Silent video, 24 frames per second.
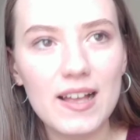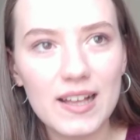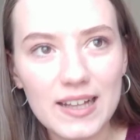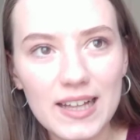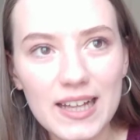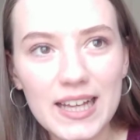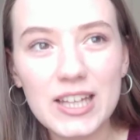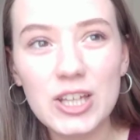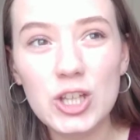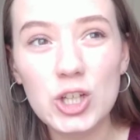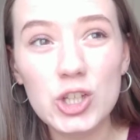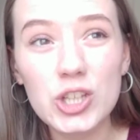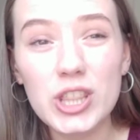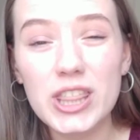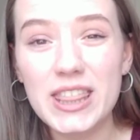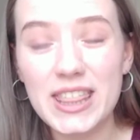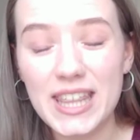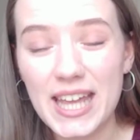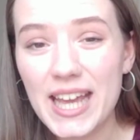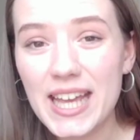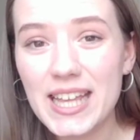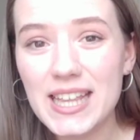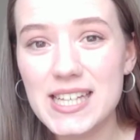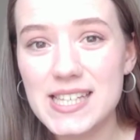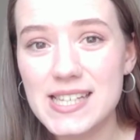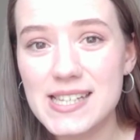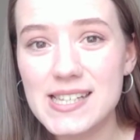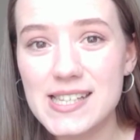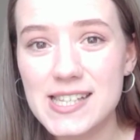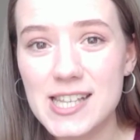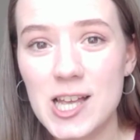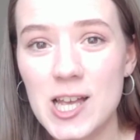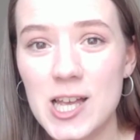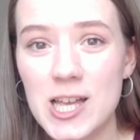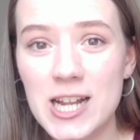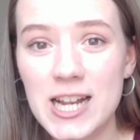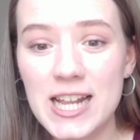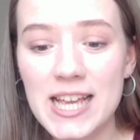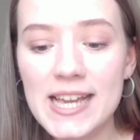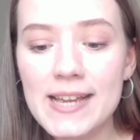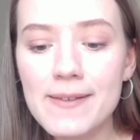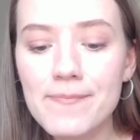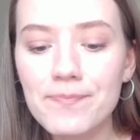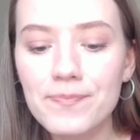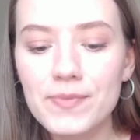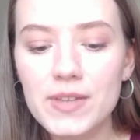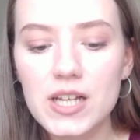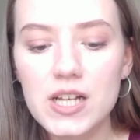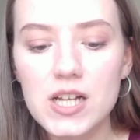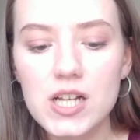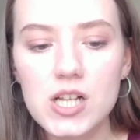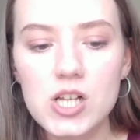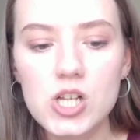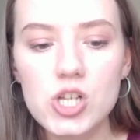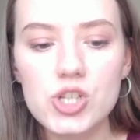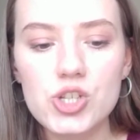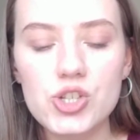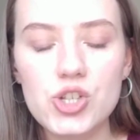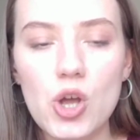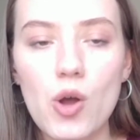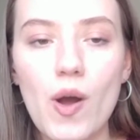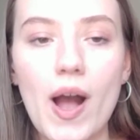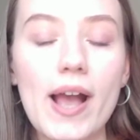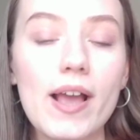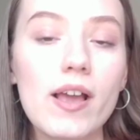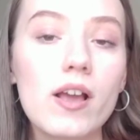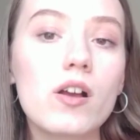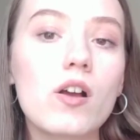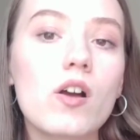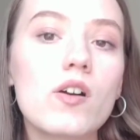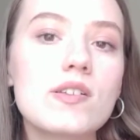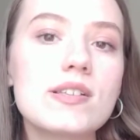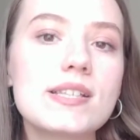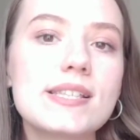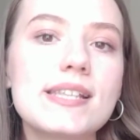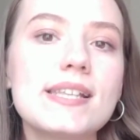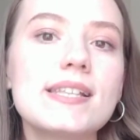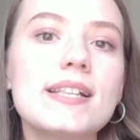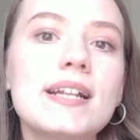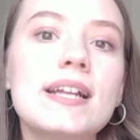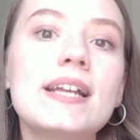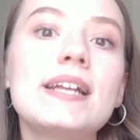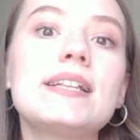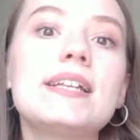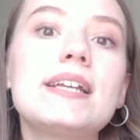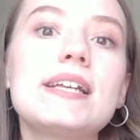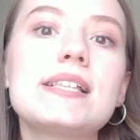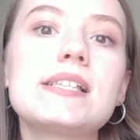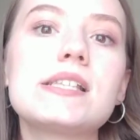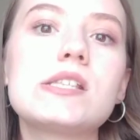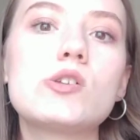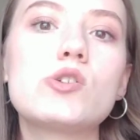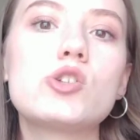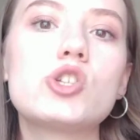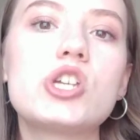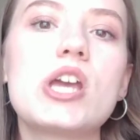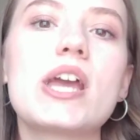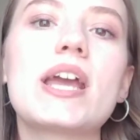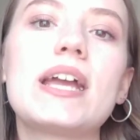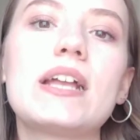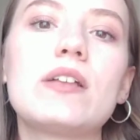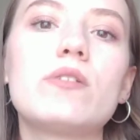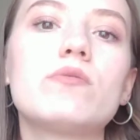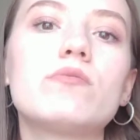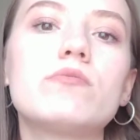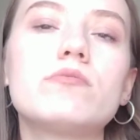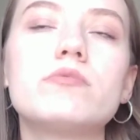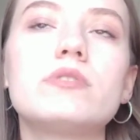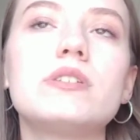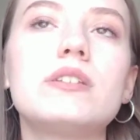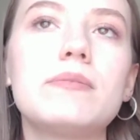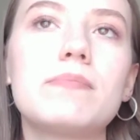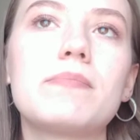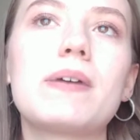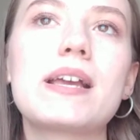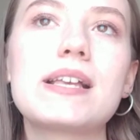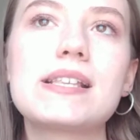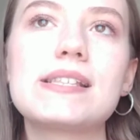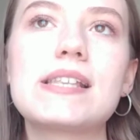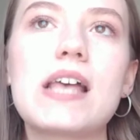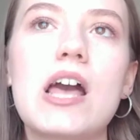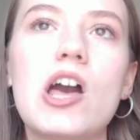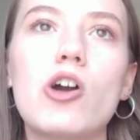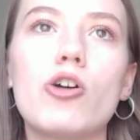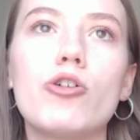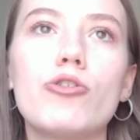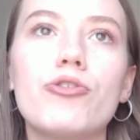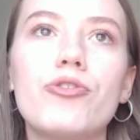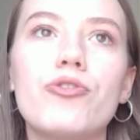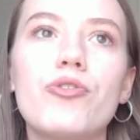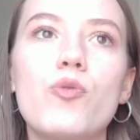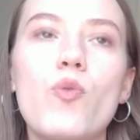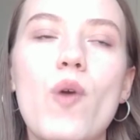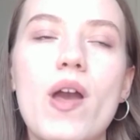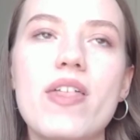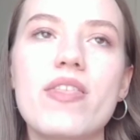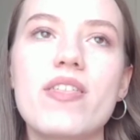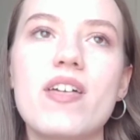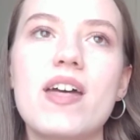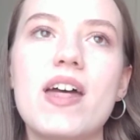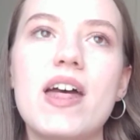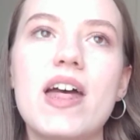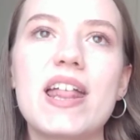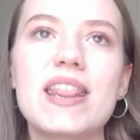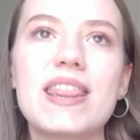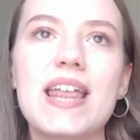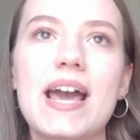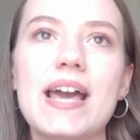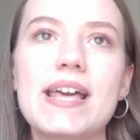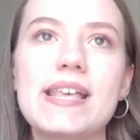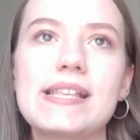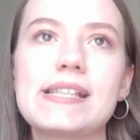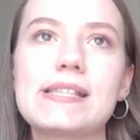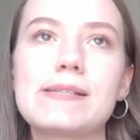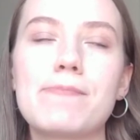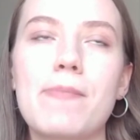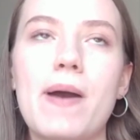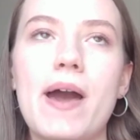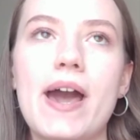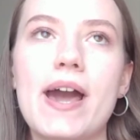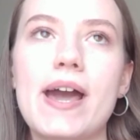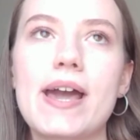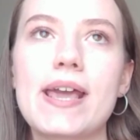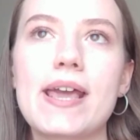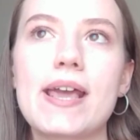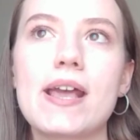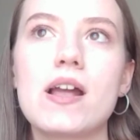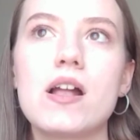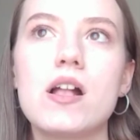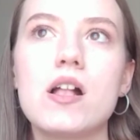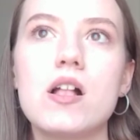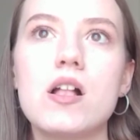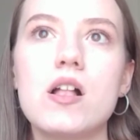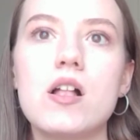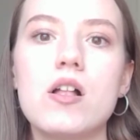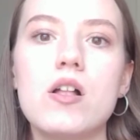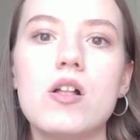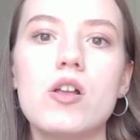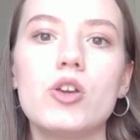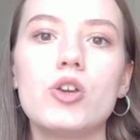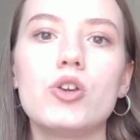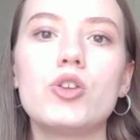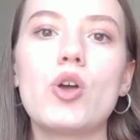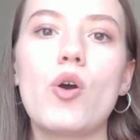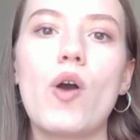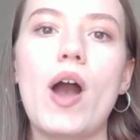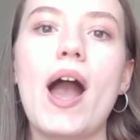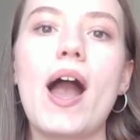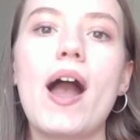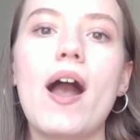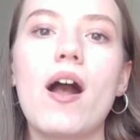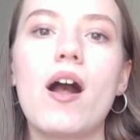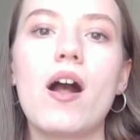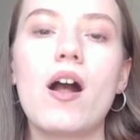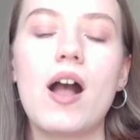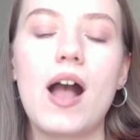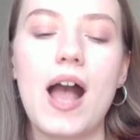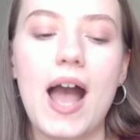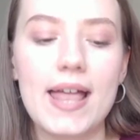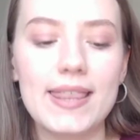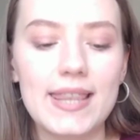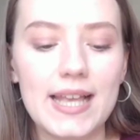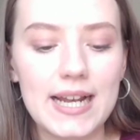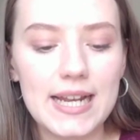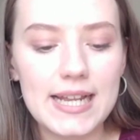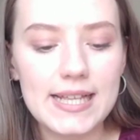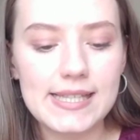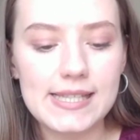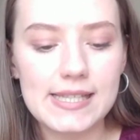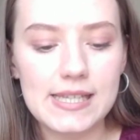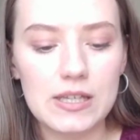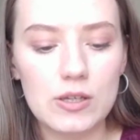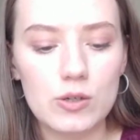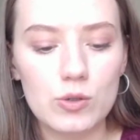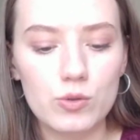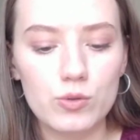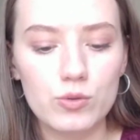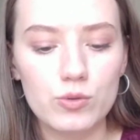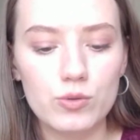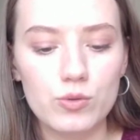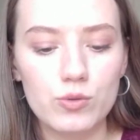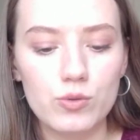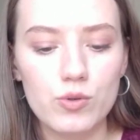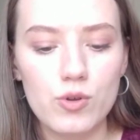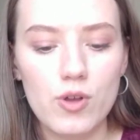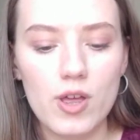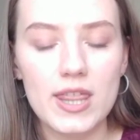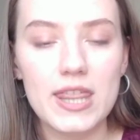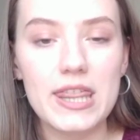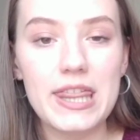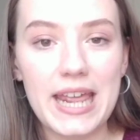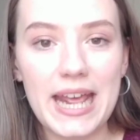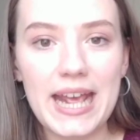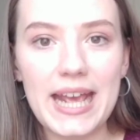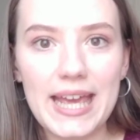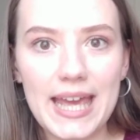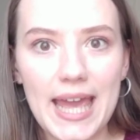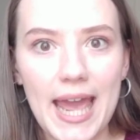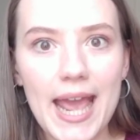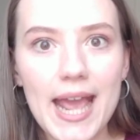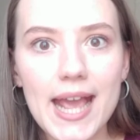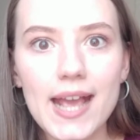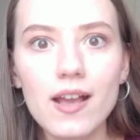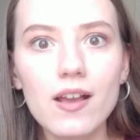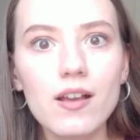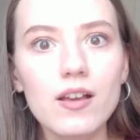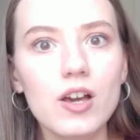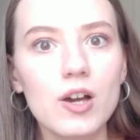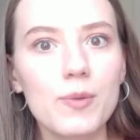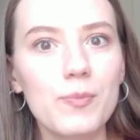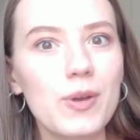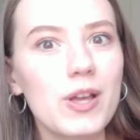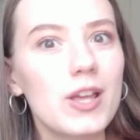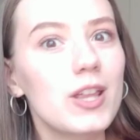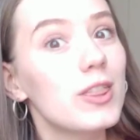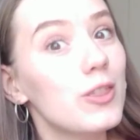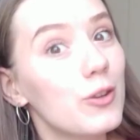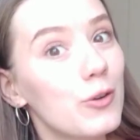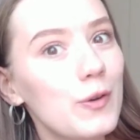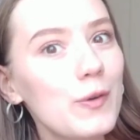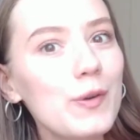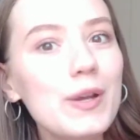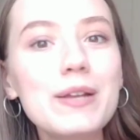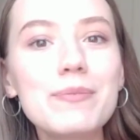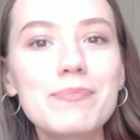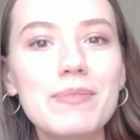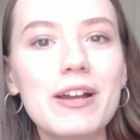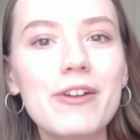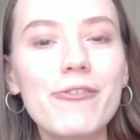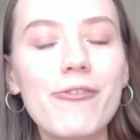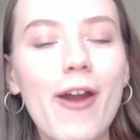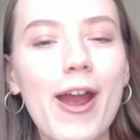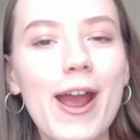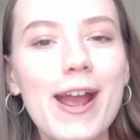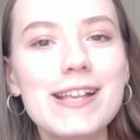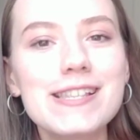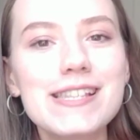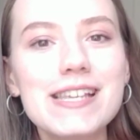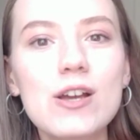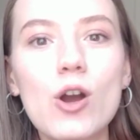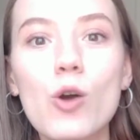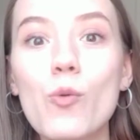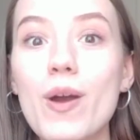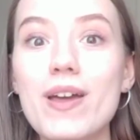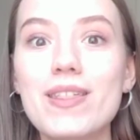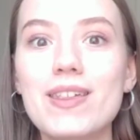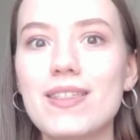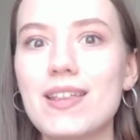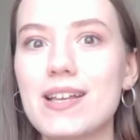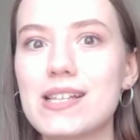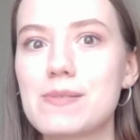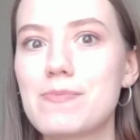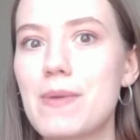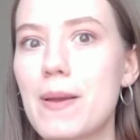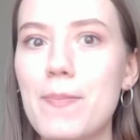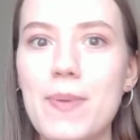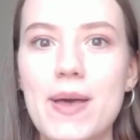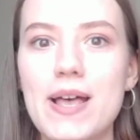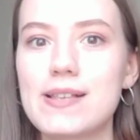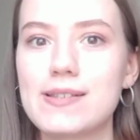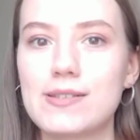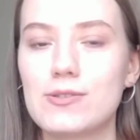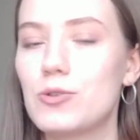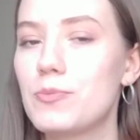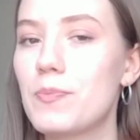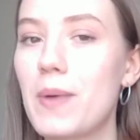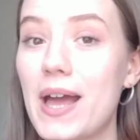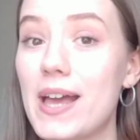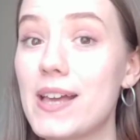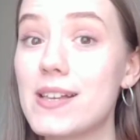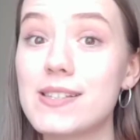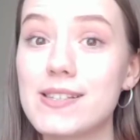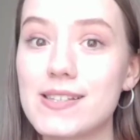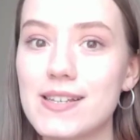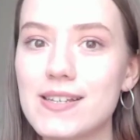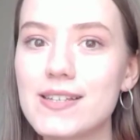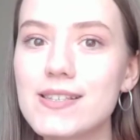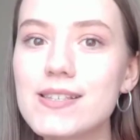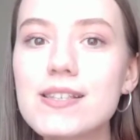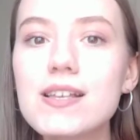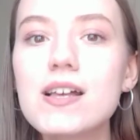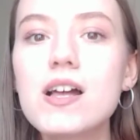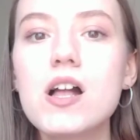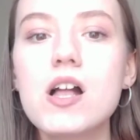a good thing necessarily. So I constantly need to check in within myself whether that is my, analytical thinking coming through in my writing, or whether that's my personal biases.